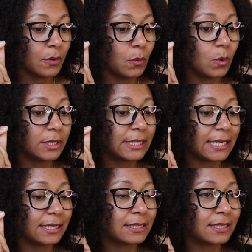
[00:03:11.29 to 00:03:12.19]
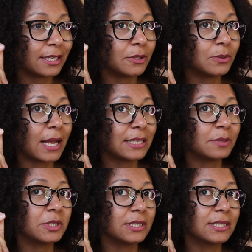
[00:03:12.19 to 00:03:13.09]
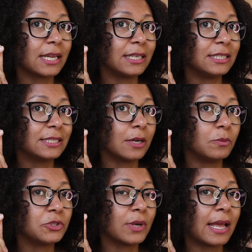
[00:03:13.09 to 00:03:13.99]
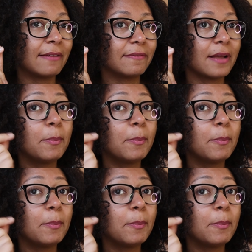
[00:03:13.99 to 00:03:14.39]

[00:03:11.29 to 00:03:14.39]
One key skill as a business analyst that we should have,